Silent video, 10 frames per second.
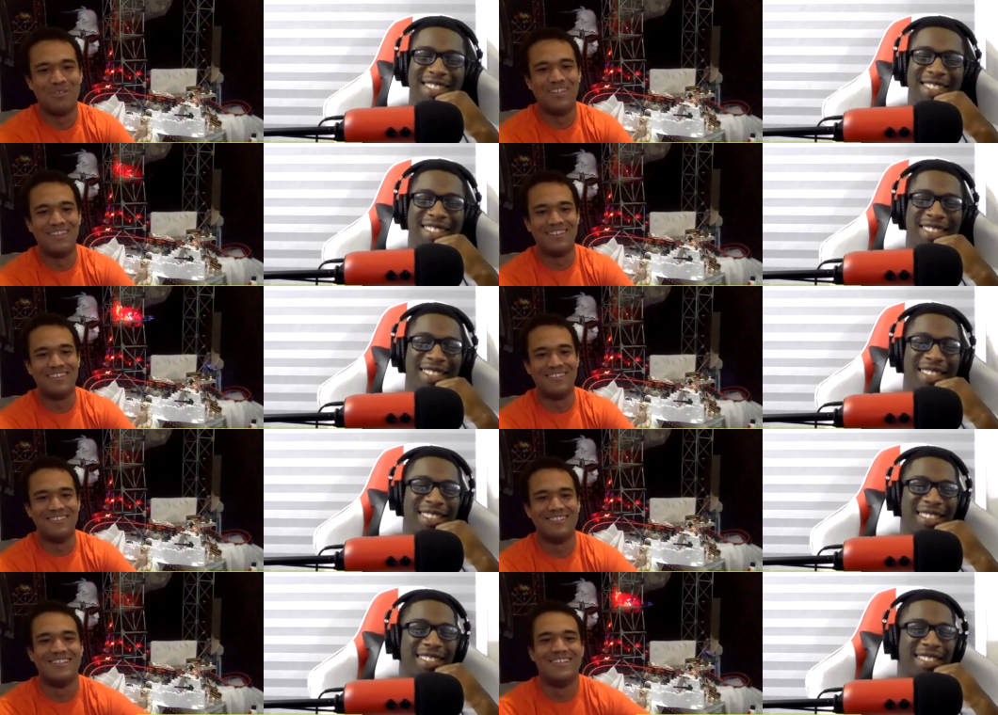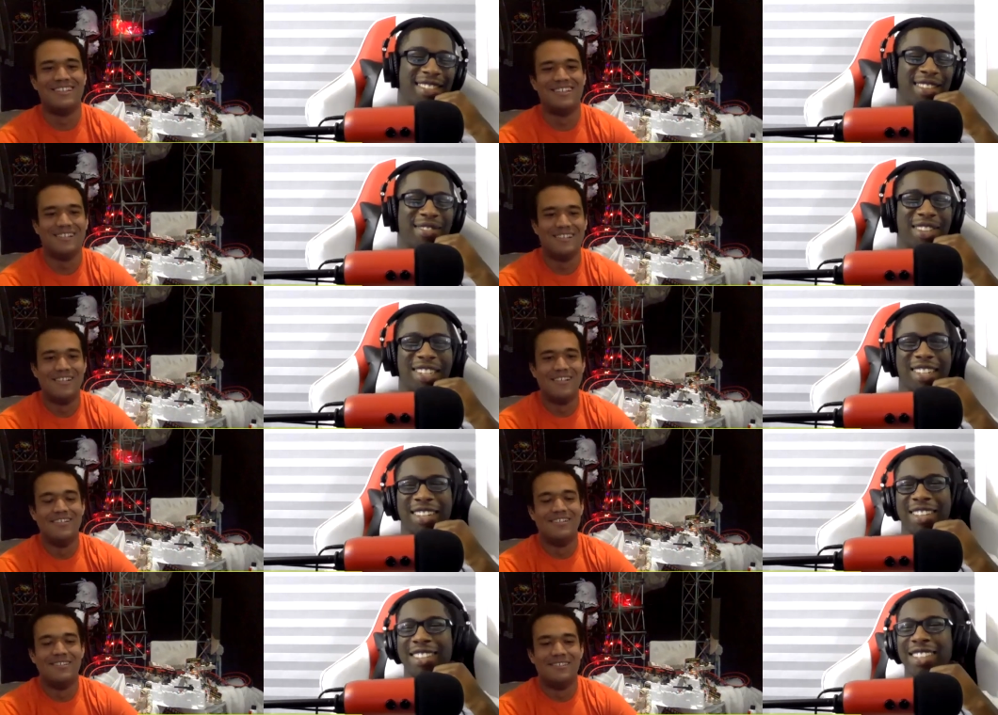Speaker 1: the two.
Speaker 2: Oh my
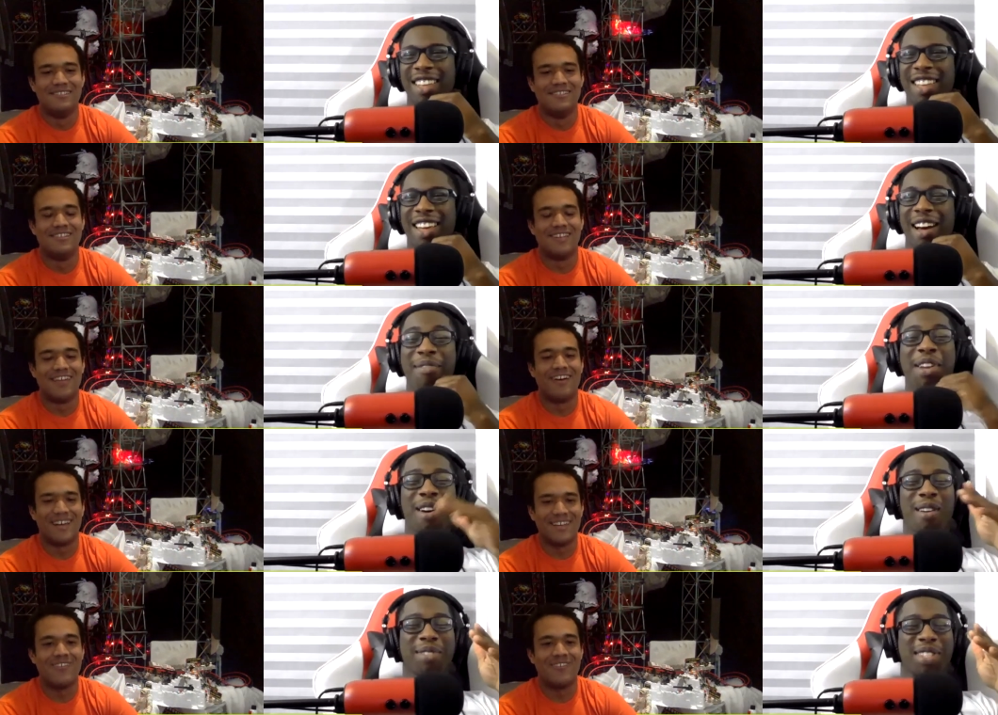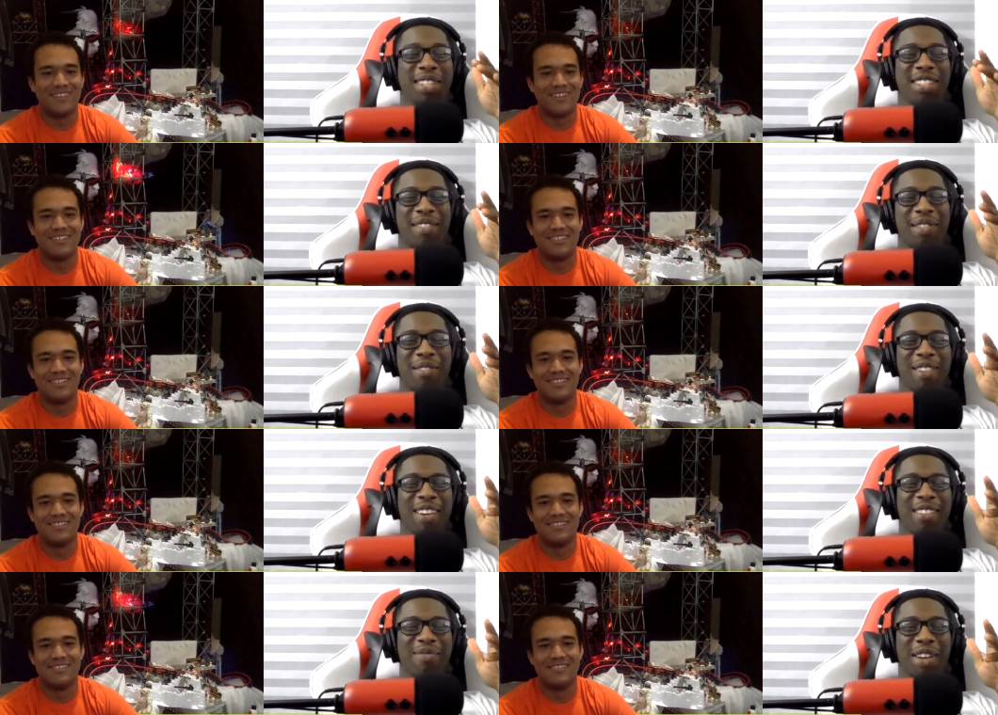gosh! So, yeah, How many I, RMCs have you
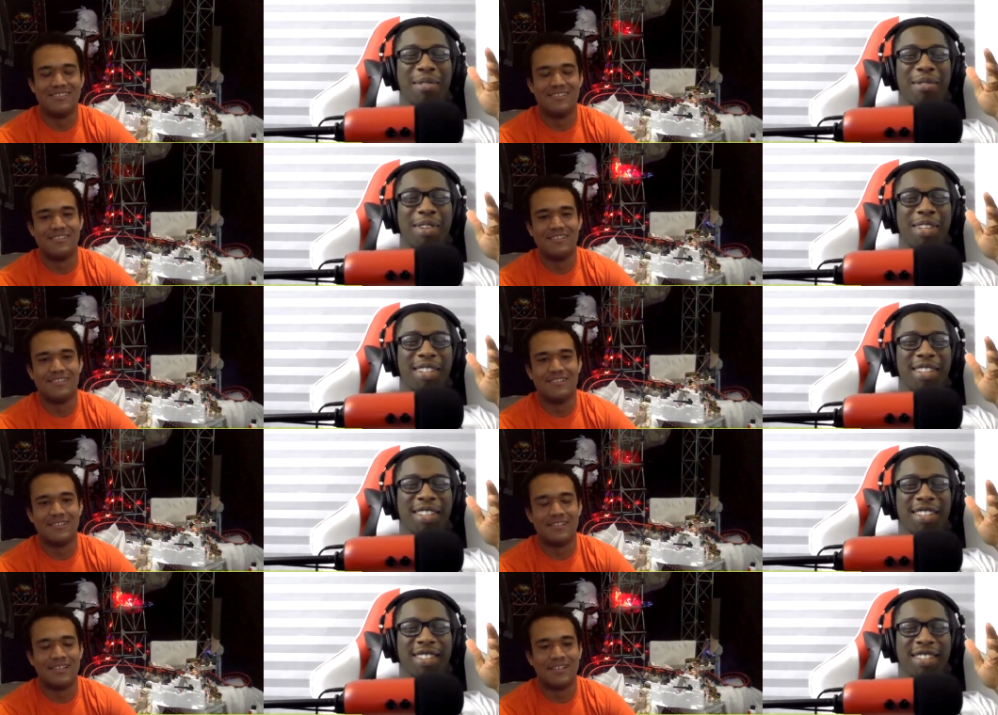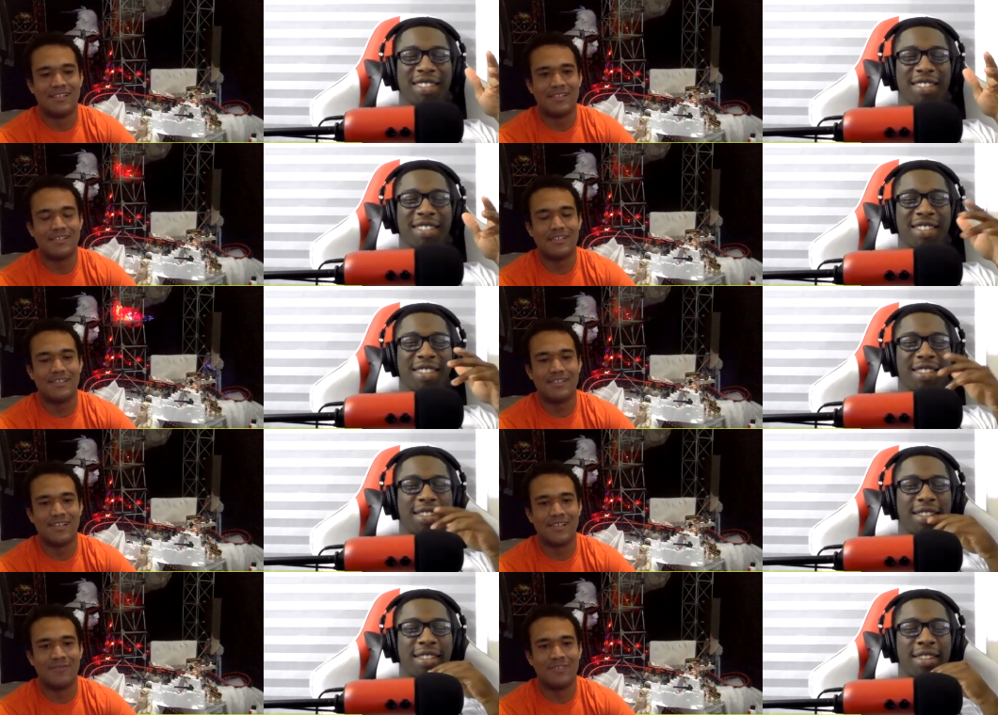ridden, by the way?
Speaker 1: Uh,
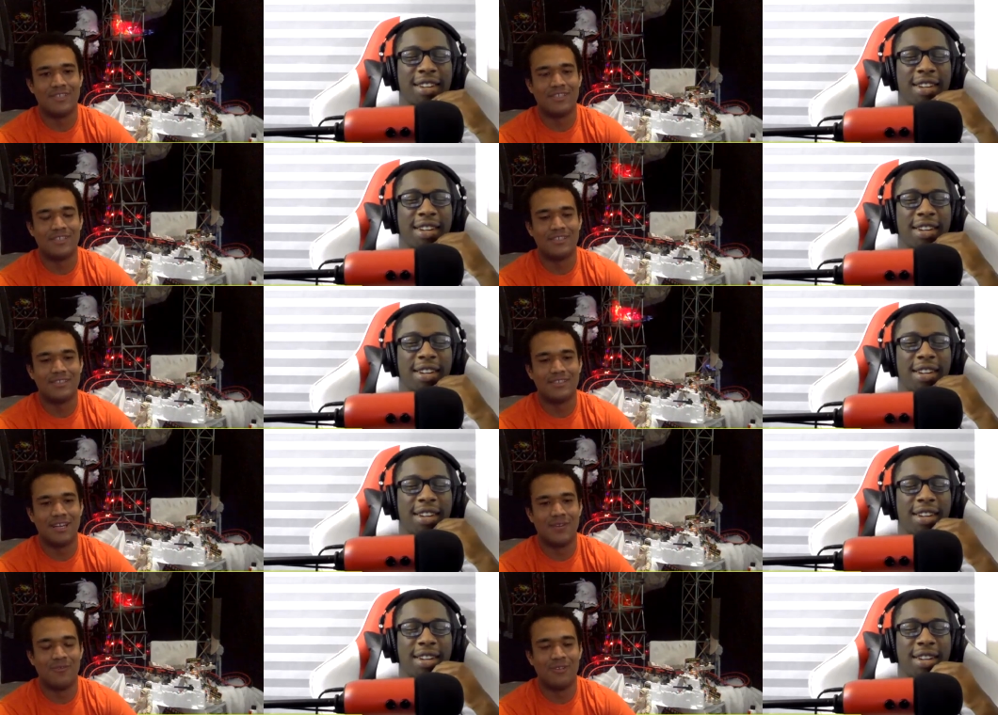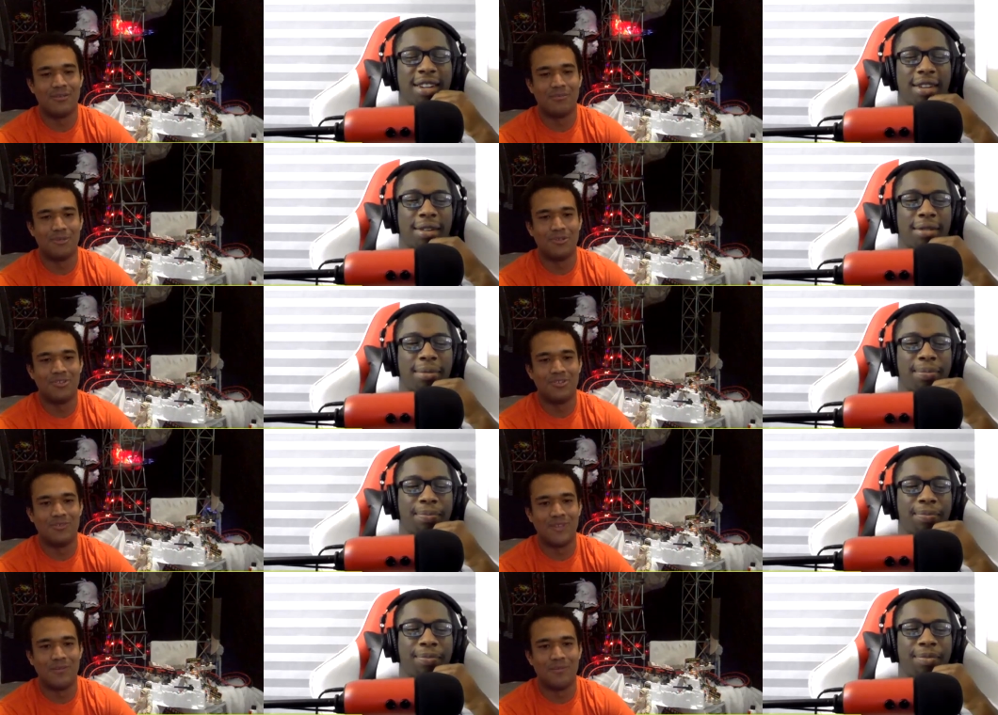I've ridden I've ridden most of
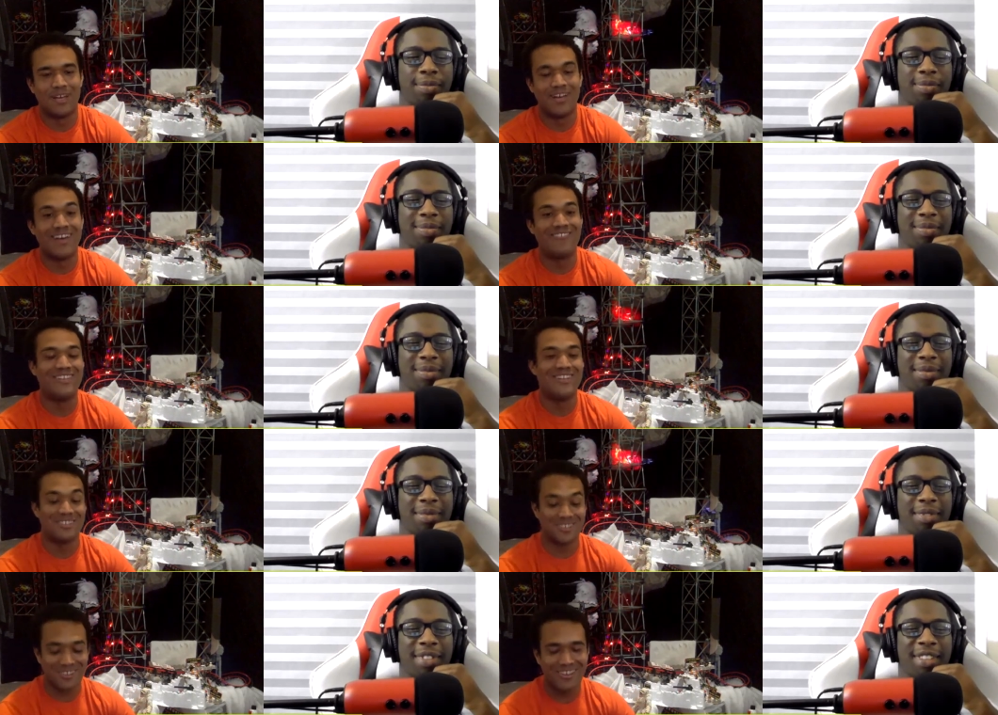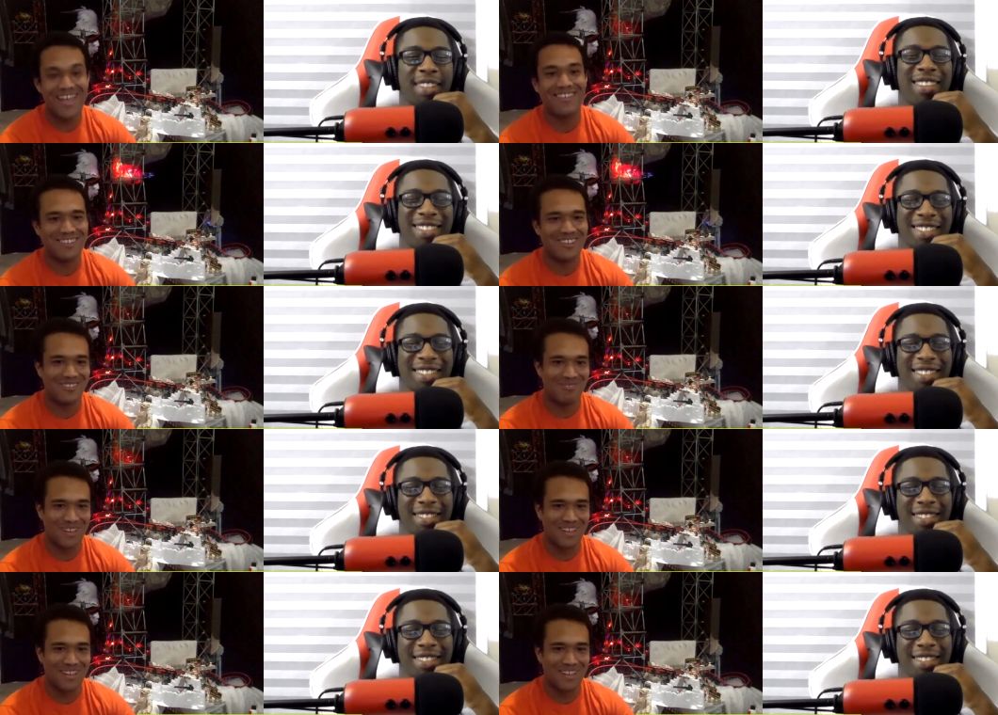them. I, have been so yeah. The other my,